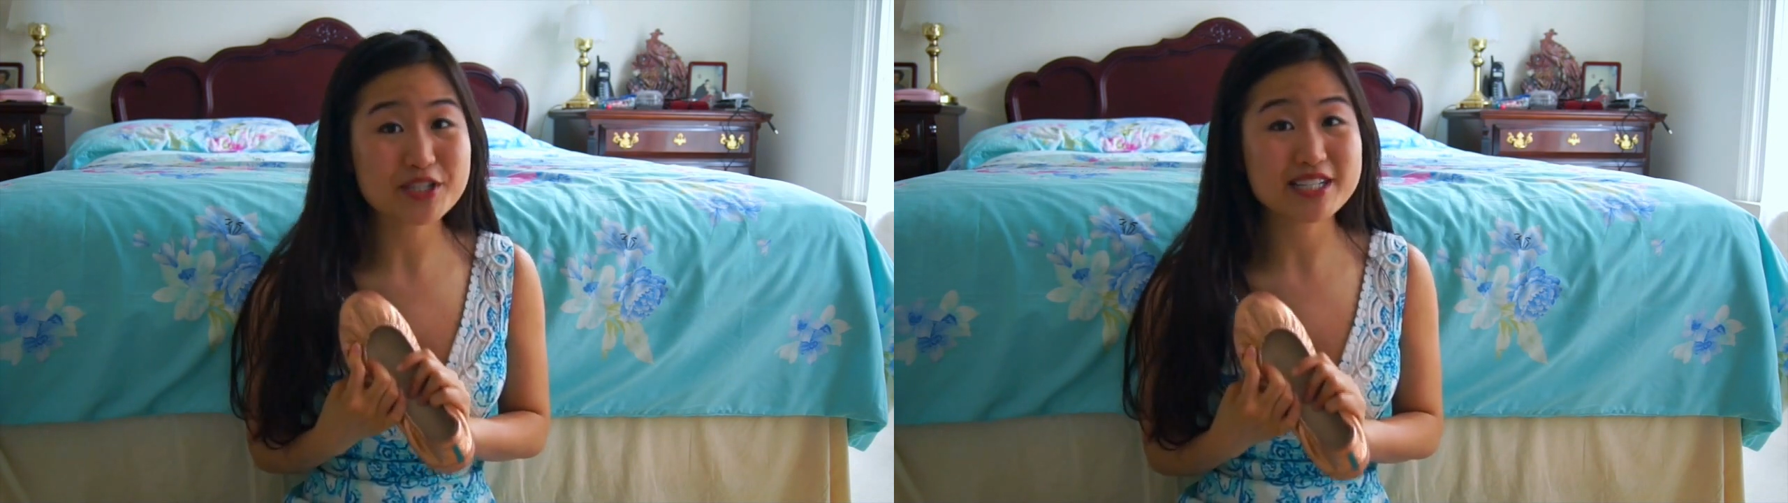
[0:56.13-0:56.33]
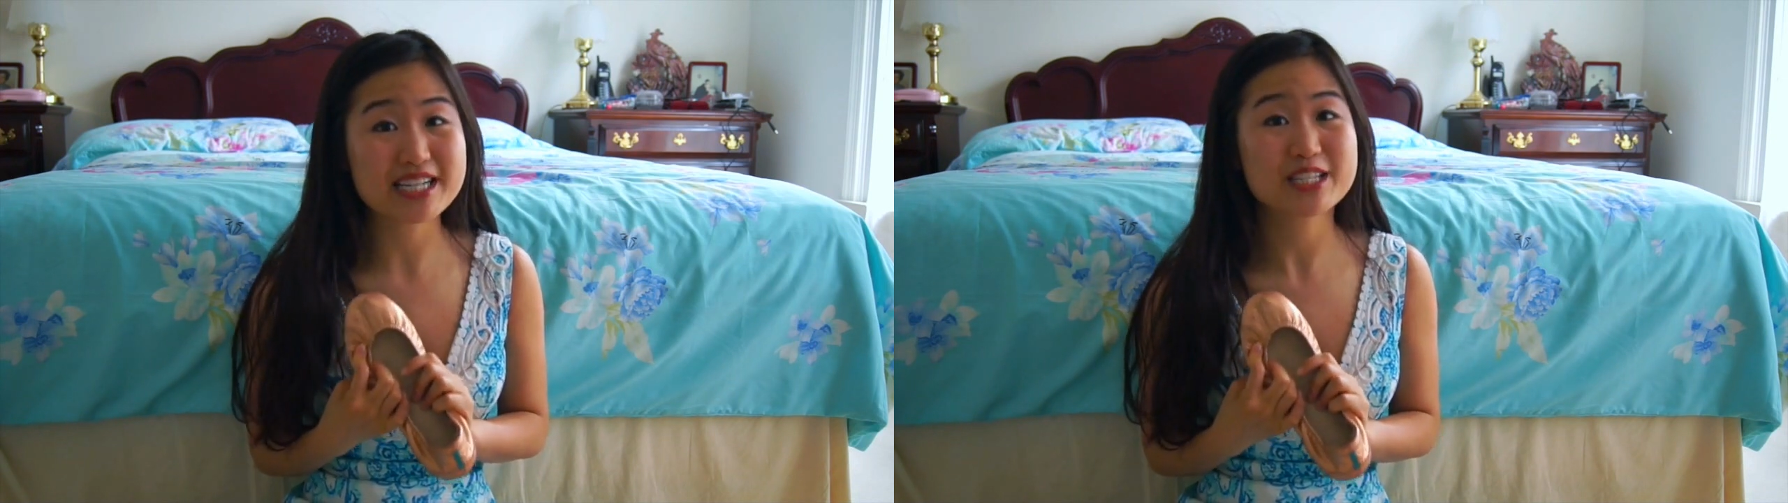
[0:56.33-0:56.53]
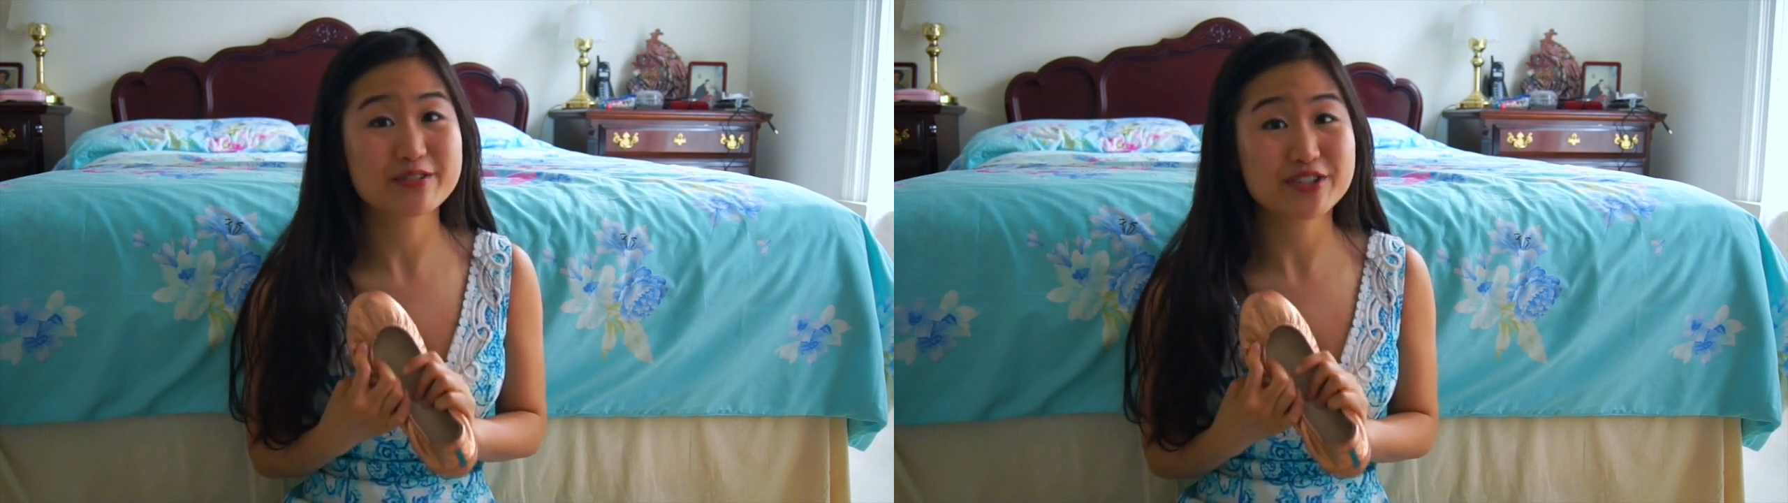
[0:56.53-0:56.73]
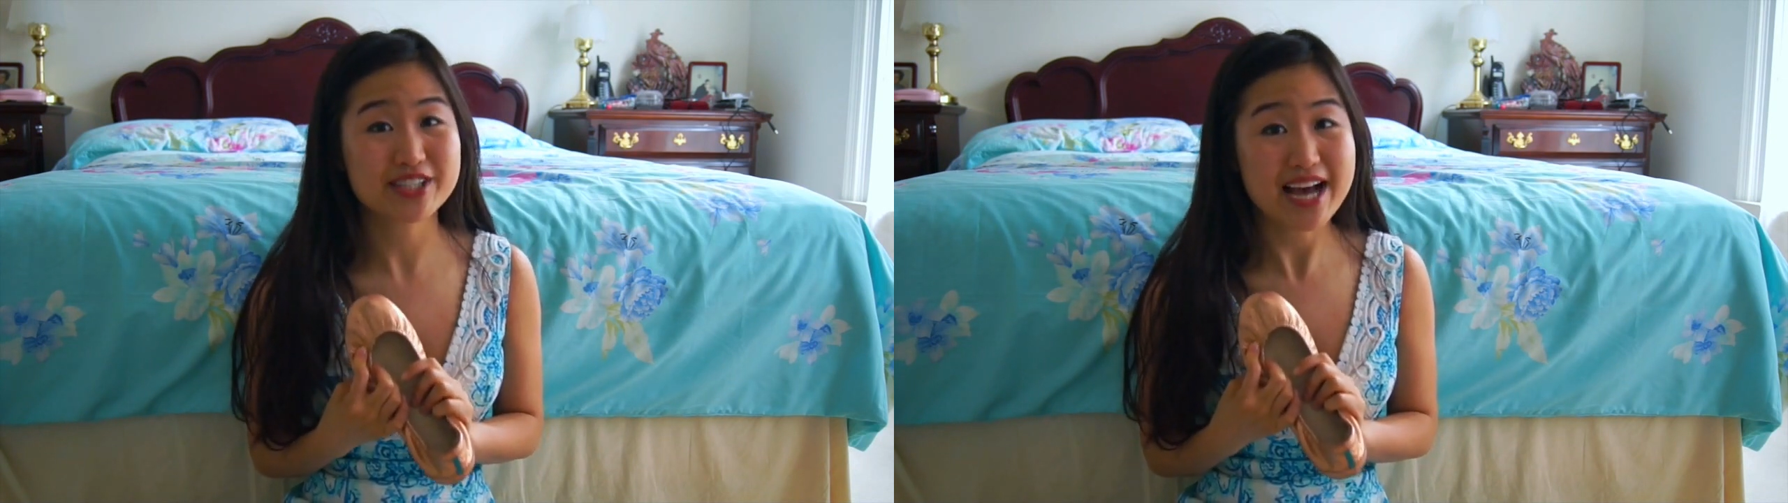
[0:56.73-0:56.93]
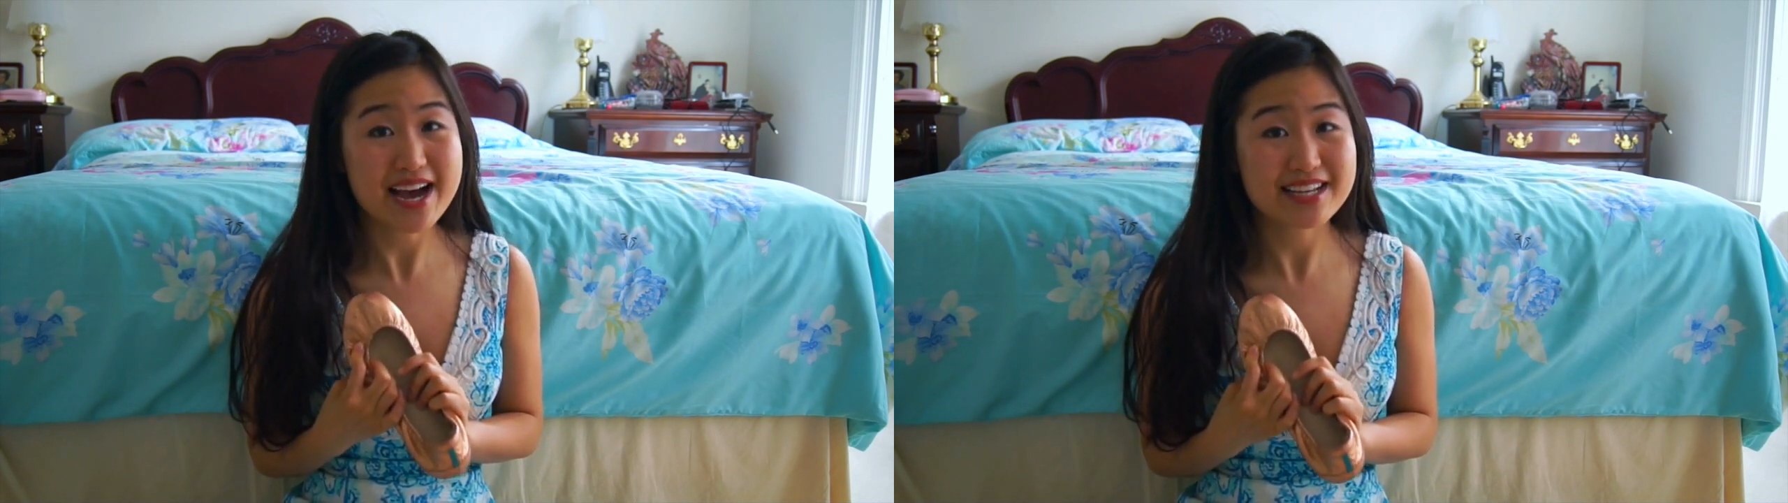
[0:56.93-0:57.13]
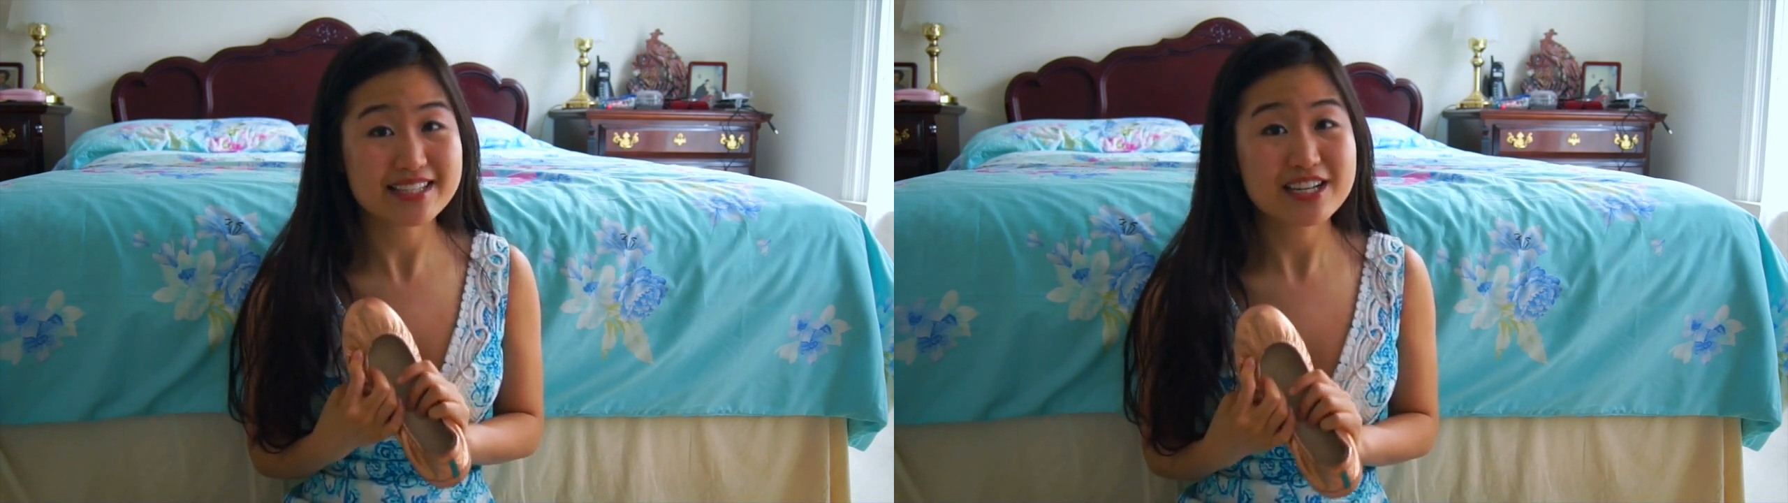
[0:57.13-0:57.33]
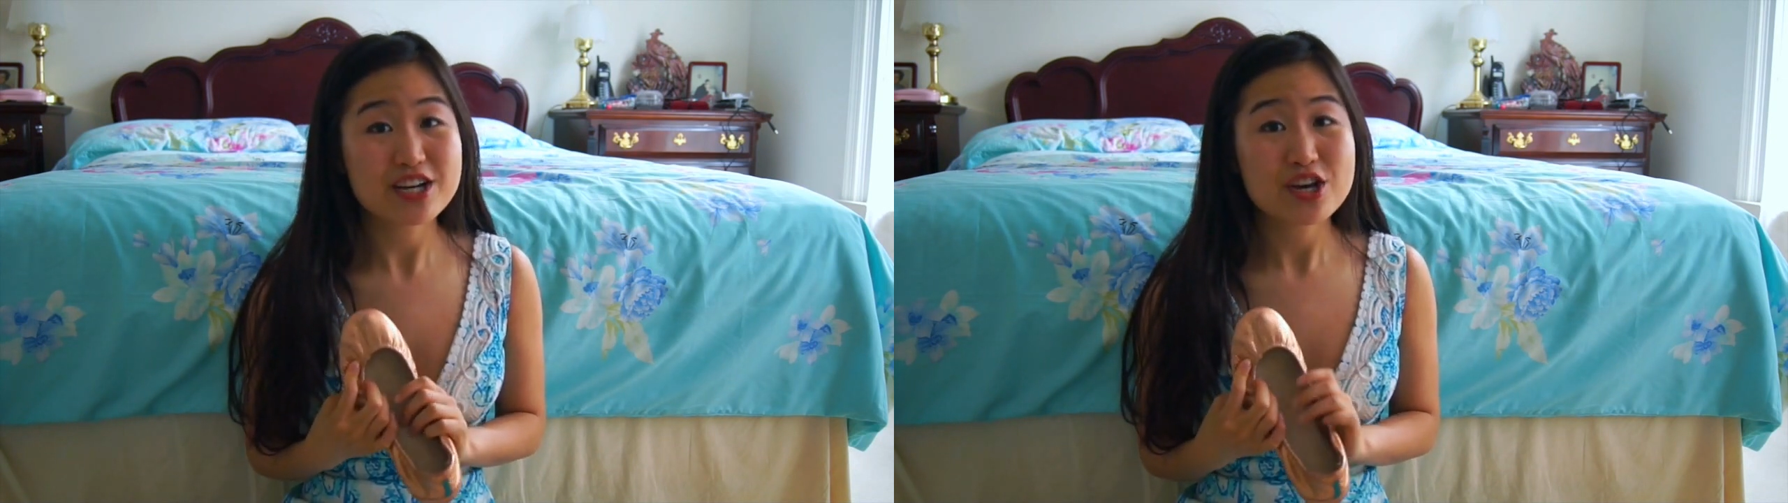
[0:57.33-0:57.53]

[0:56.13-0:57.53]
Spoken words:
to the next full size.